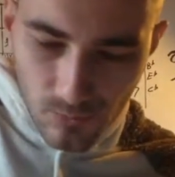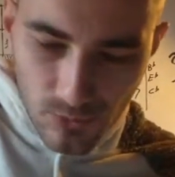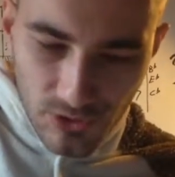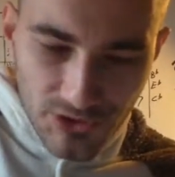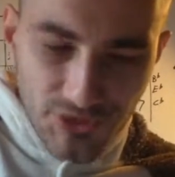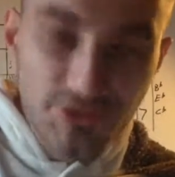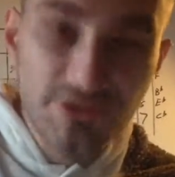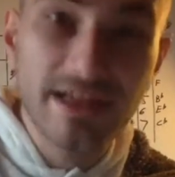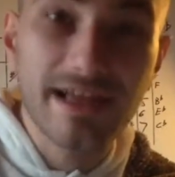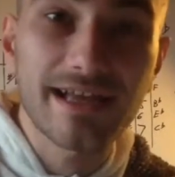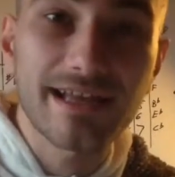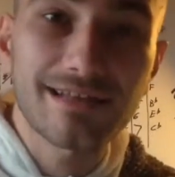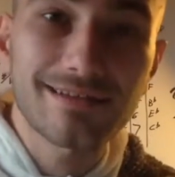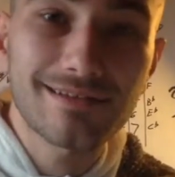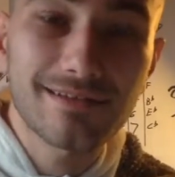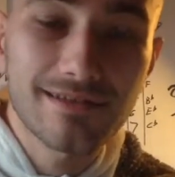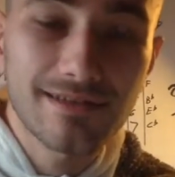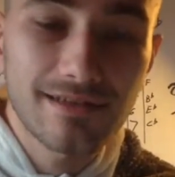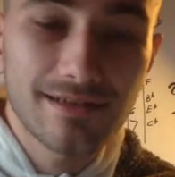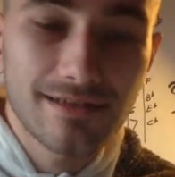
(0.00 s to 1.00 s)
with that,
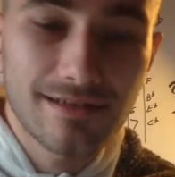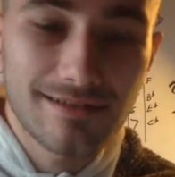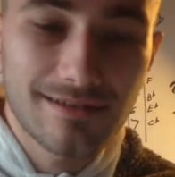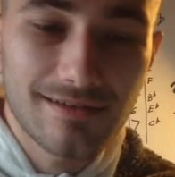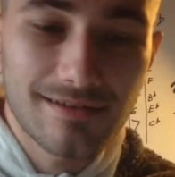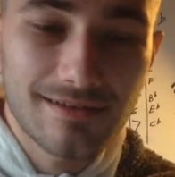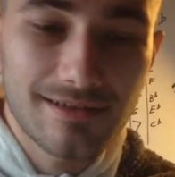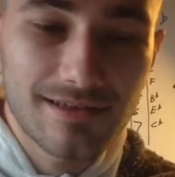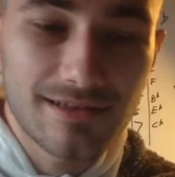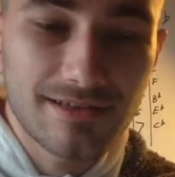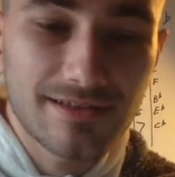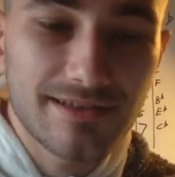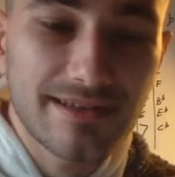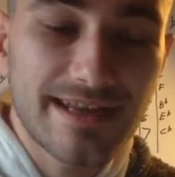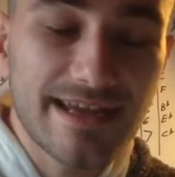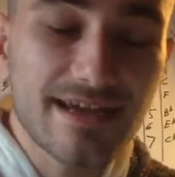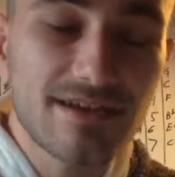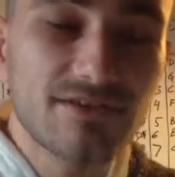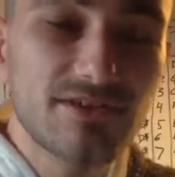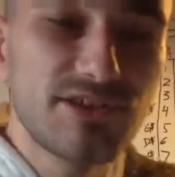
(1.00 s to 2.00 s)

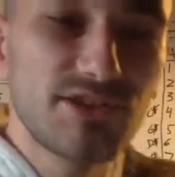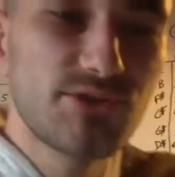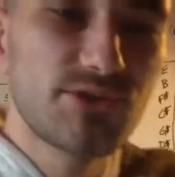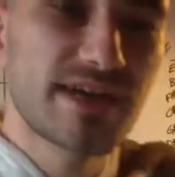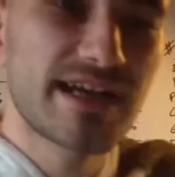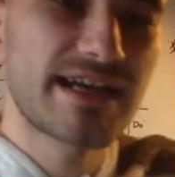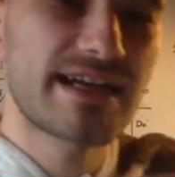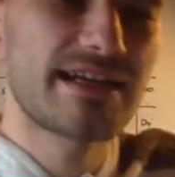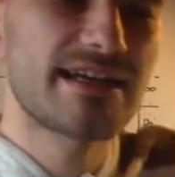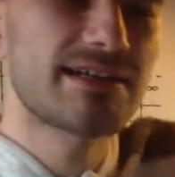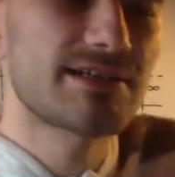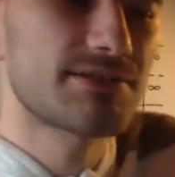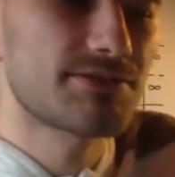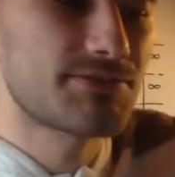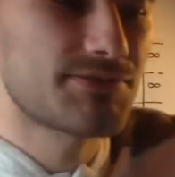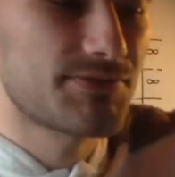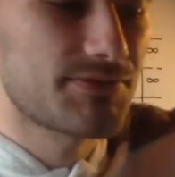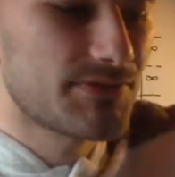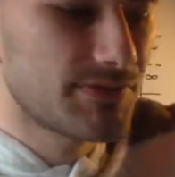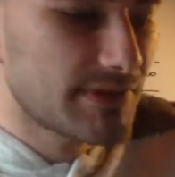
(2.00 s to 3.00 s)
now you
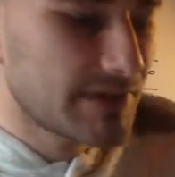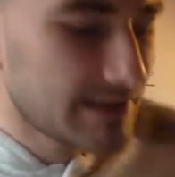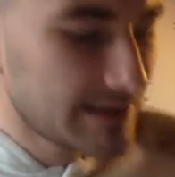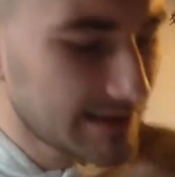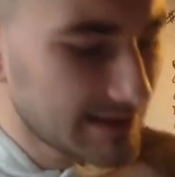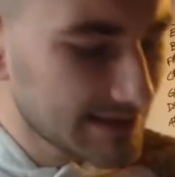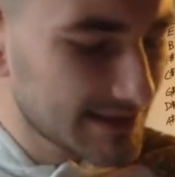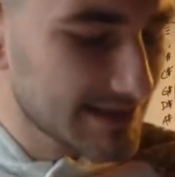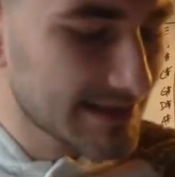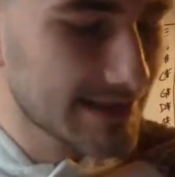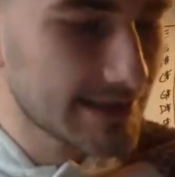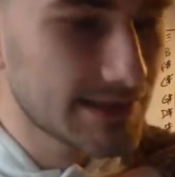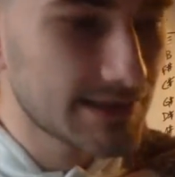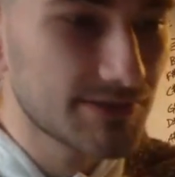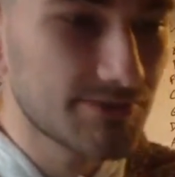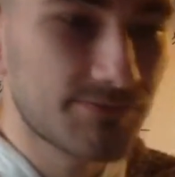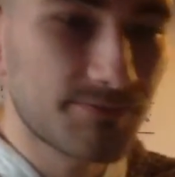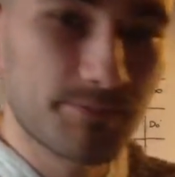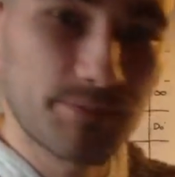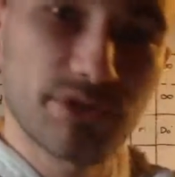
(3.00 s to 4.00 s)
have, instead
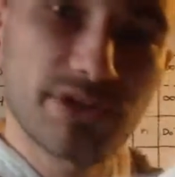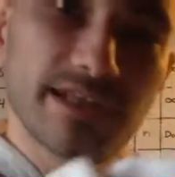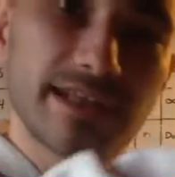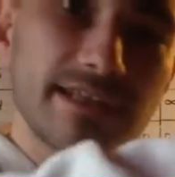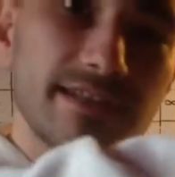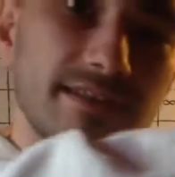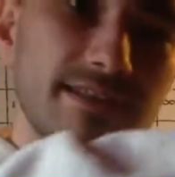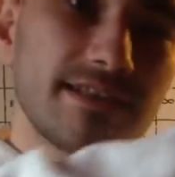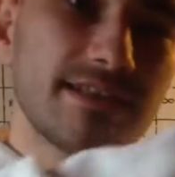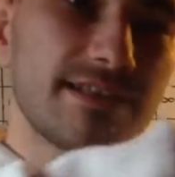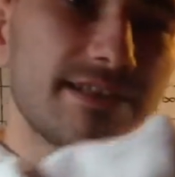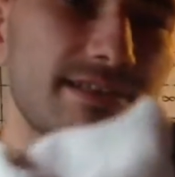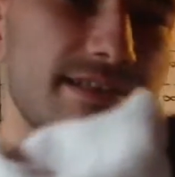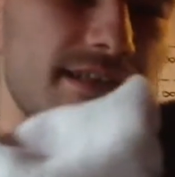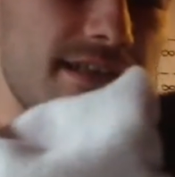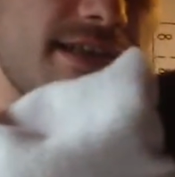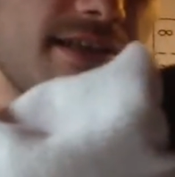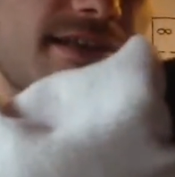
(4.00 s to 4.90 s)
of playing these